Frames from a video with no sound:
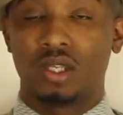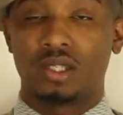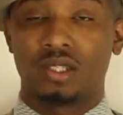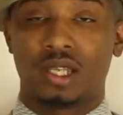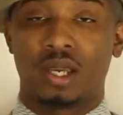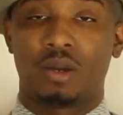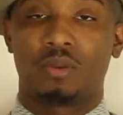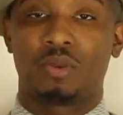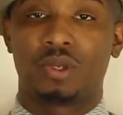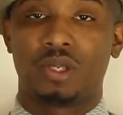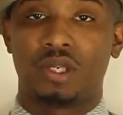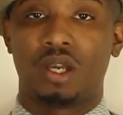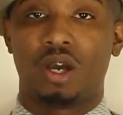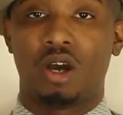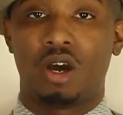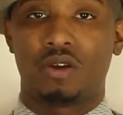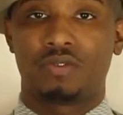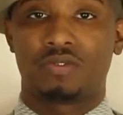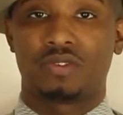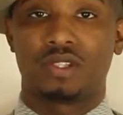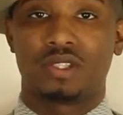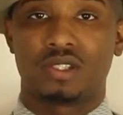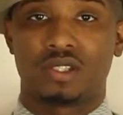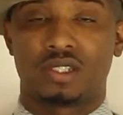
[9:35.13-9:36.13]
that we
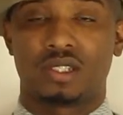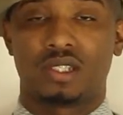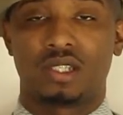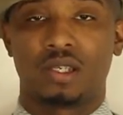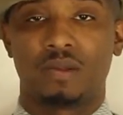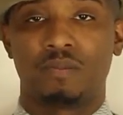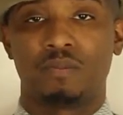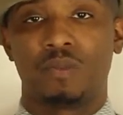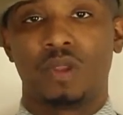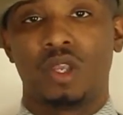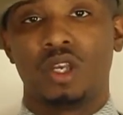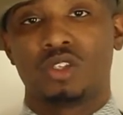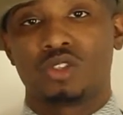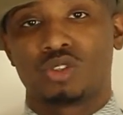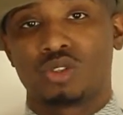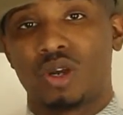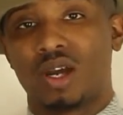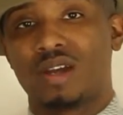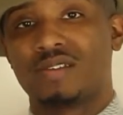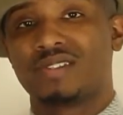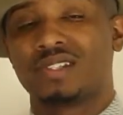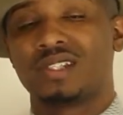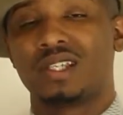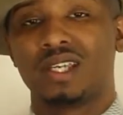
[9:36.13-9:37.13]
often see. So
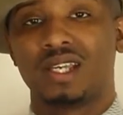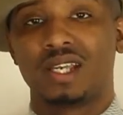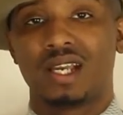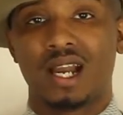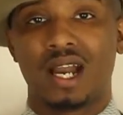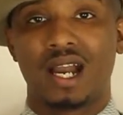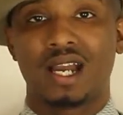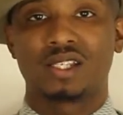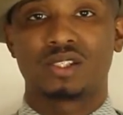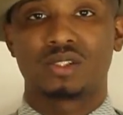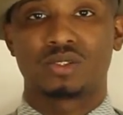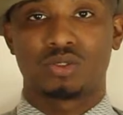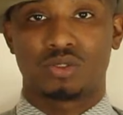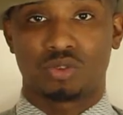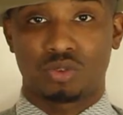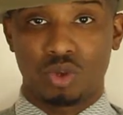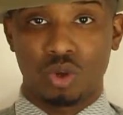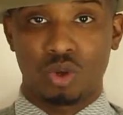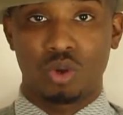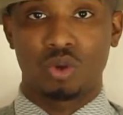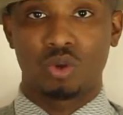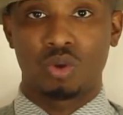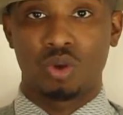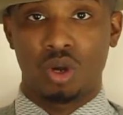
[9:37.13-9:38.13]
I've seen guys
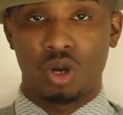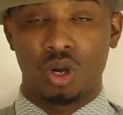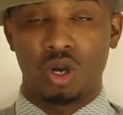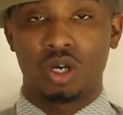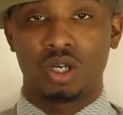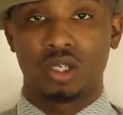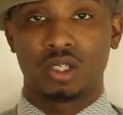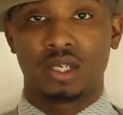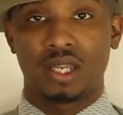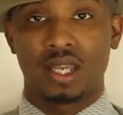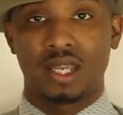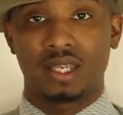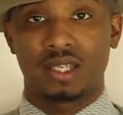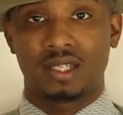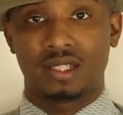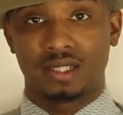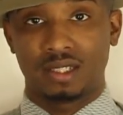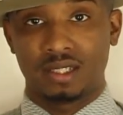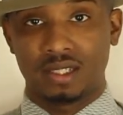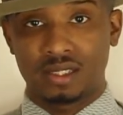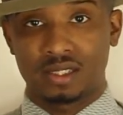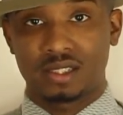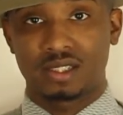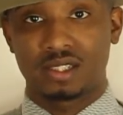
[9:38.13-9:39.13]
throw on a
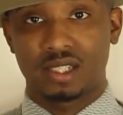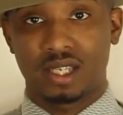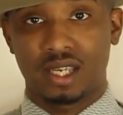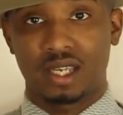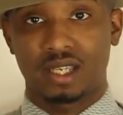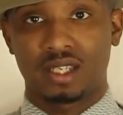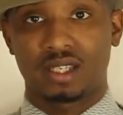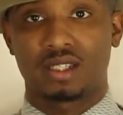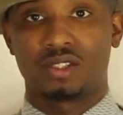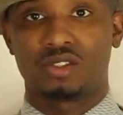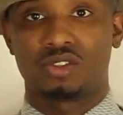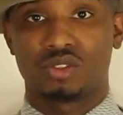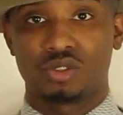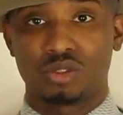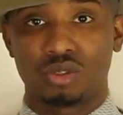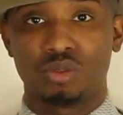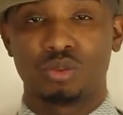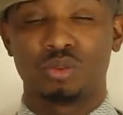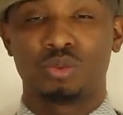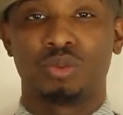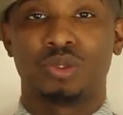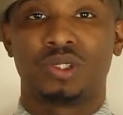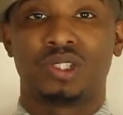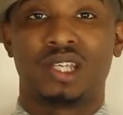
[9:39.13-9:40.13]
Glen check
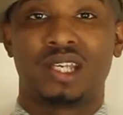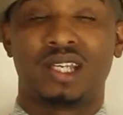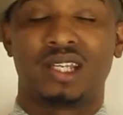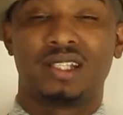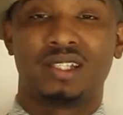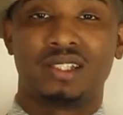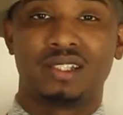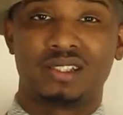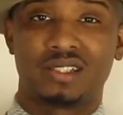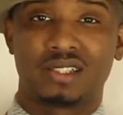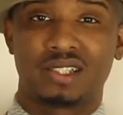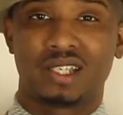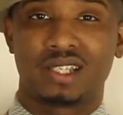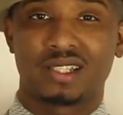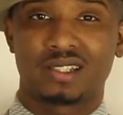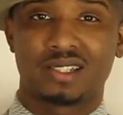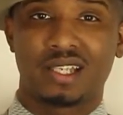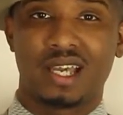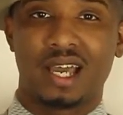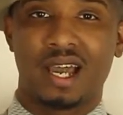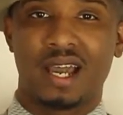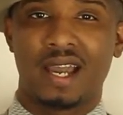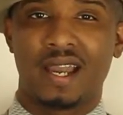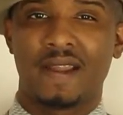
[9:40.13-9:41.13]
suit with a Glen check
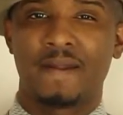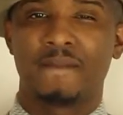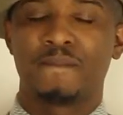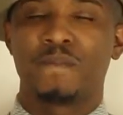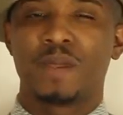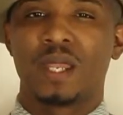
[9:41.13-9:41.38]
tie,